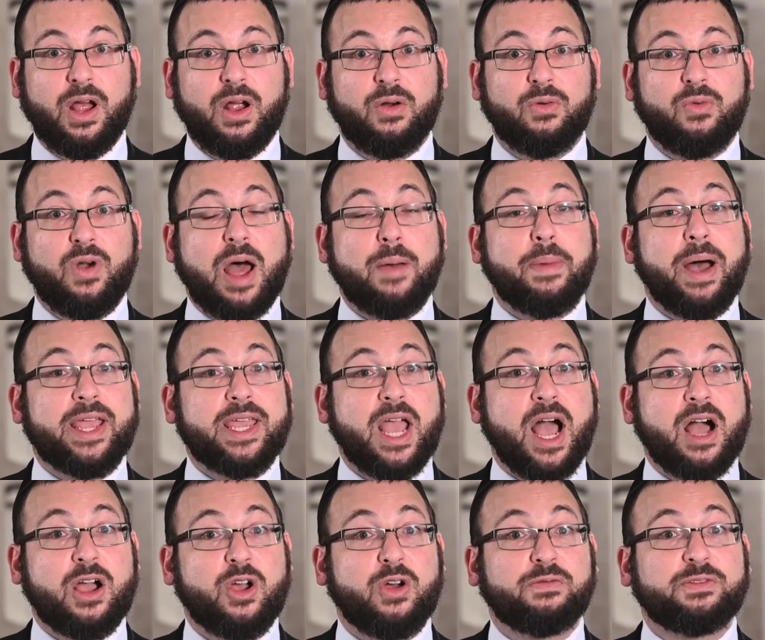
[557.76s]
Rabbi
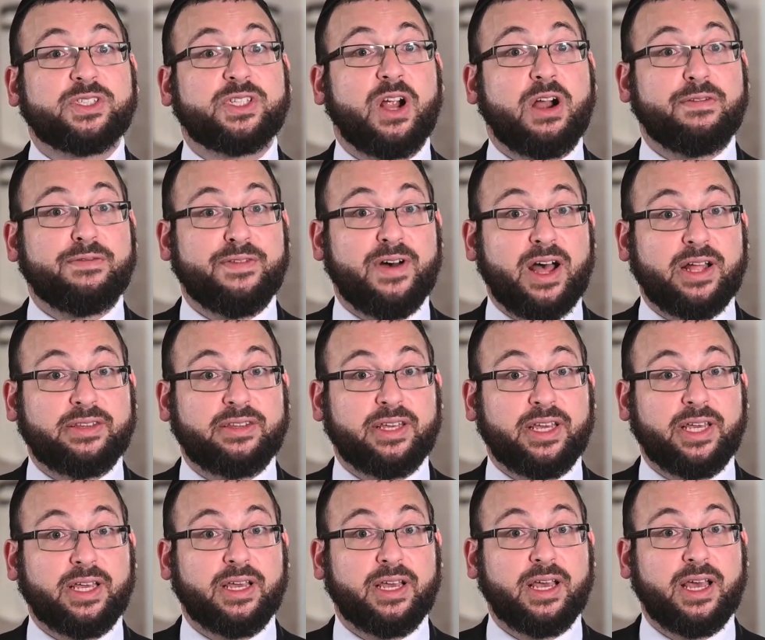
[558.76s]
Yaakov
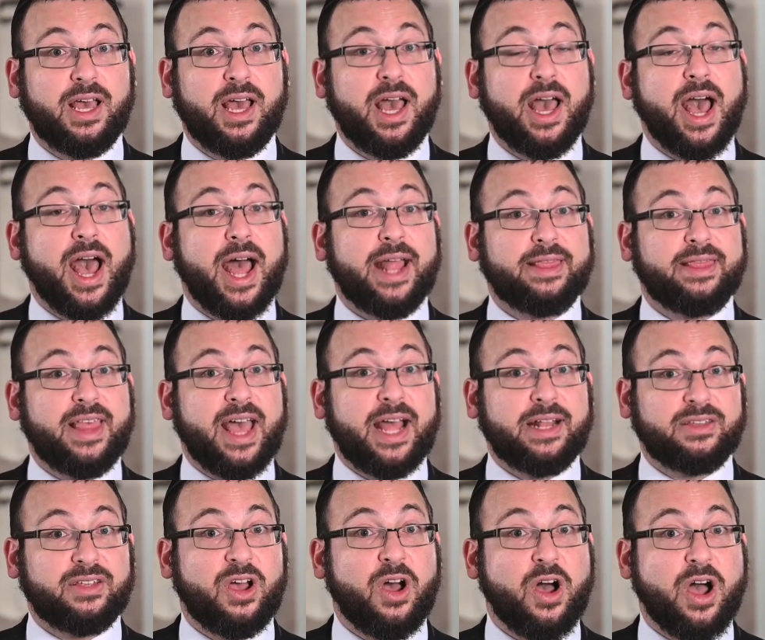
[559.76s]
Tzarfati, at that
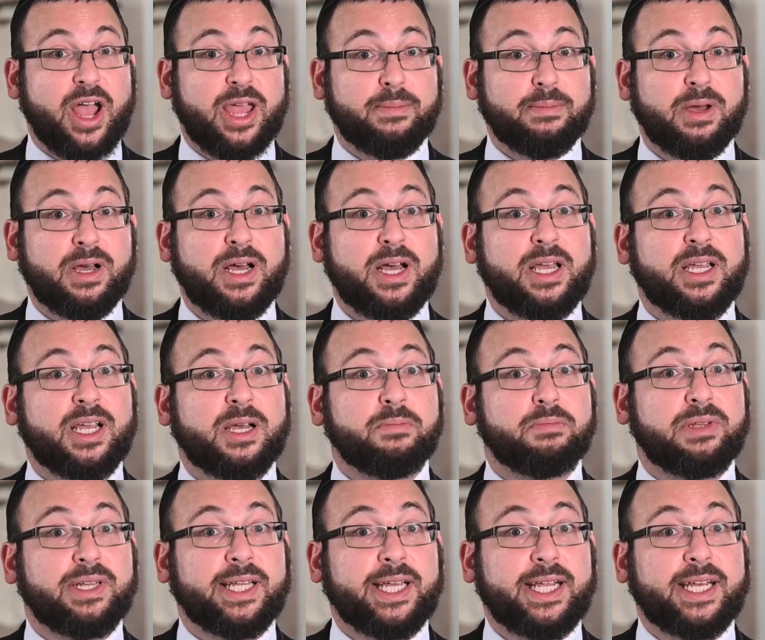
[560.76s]
time,
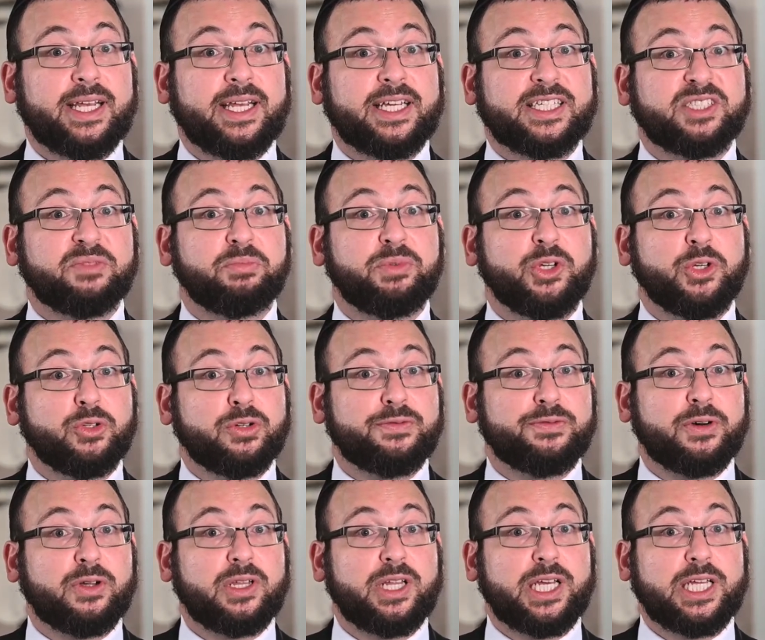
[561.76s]
completed his
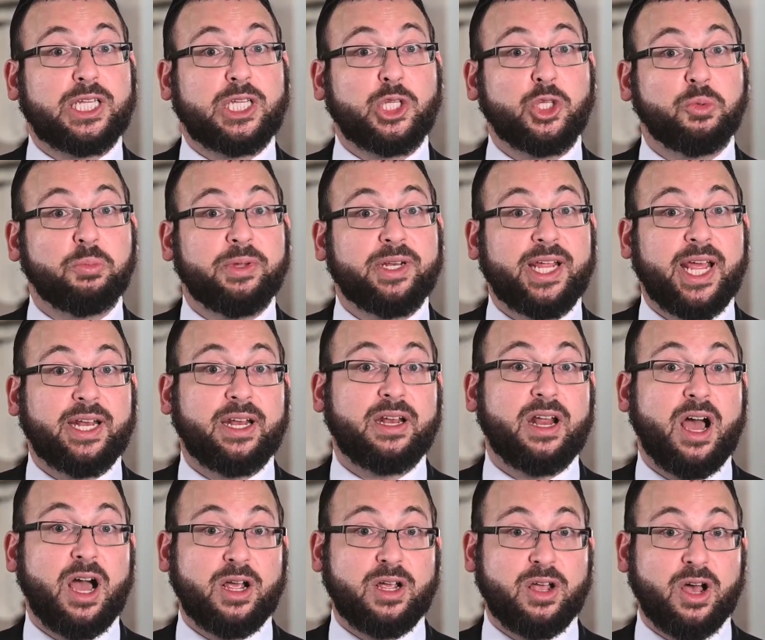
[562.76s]
beautiful illuminated
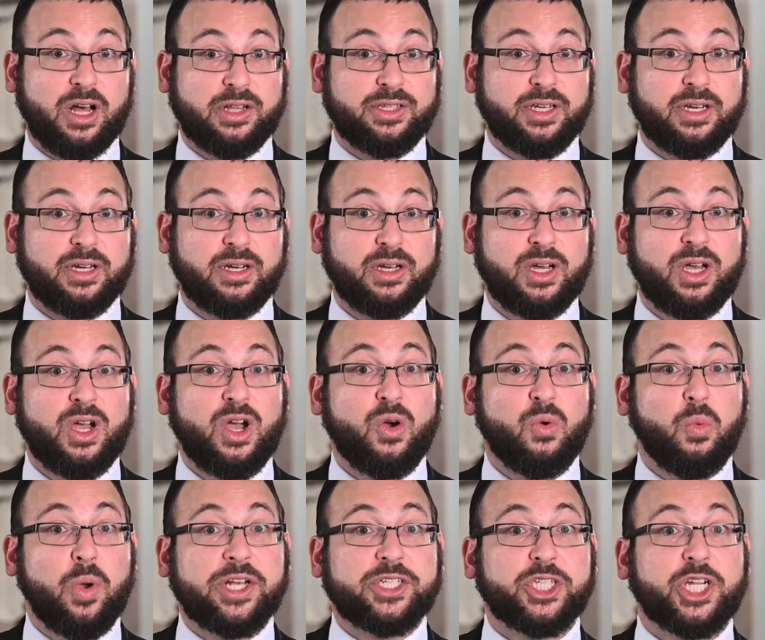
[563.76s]
Haggadah,
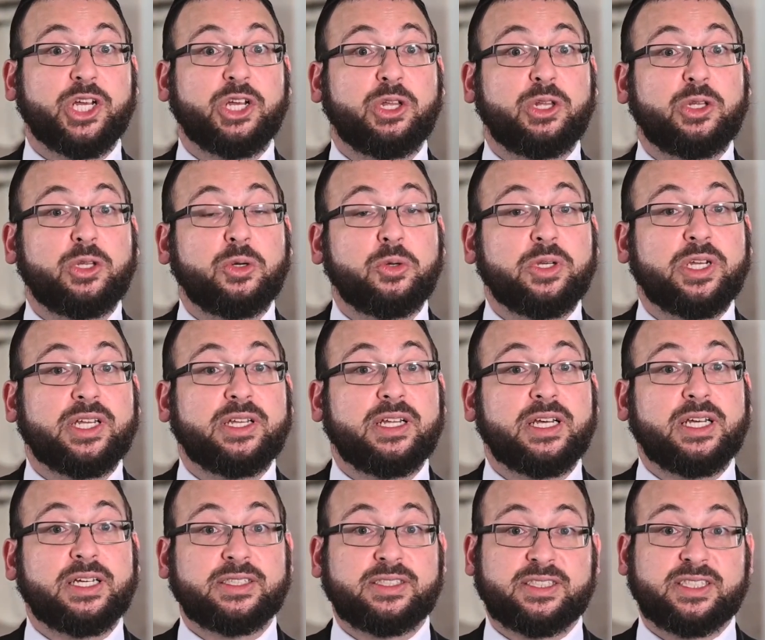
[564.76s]
which included
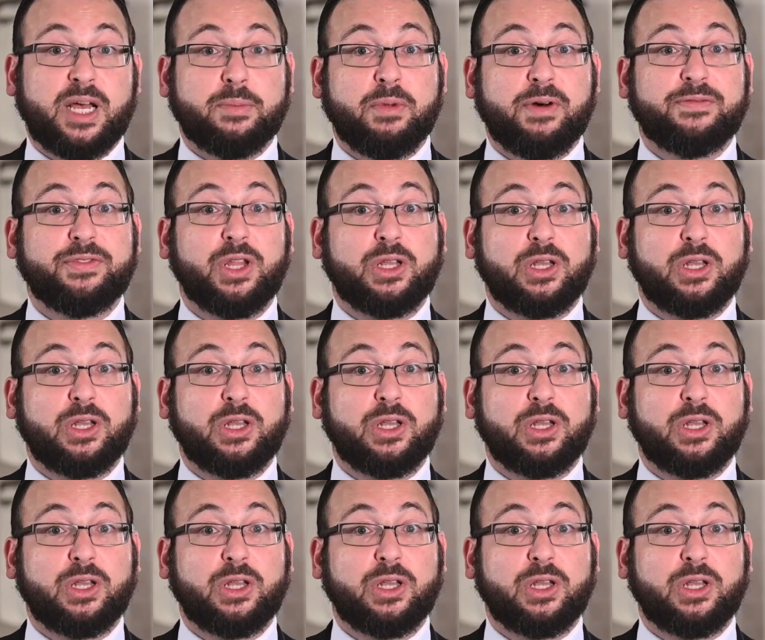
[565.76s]
some of the